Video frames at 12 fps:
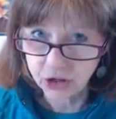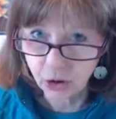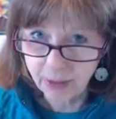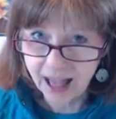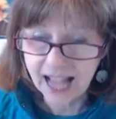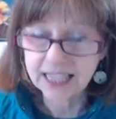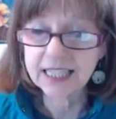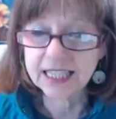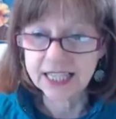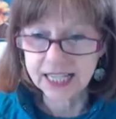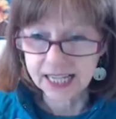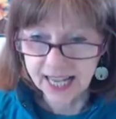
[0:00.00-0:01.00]
to go back
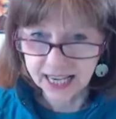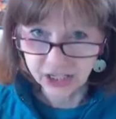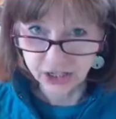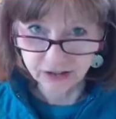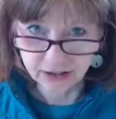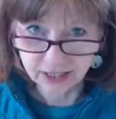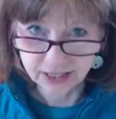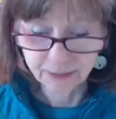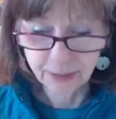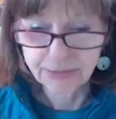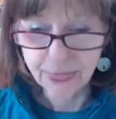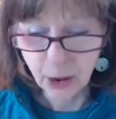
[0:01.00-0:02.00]
to the
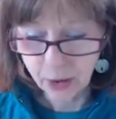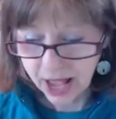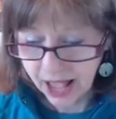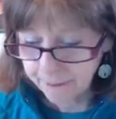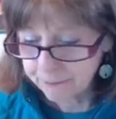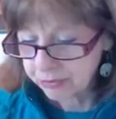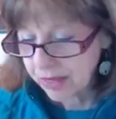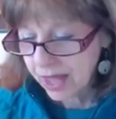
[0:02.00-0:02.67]
letters. Okay?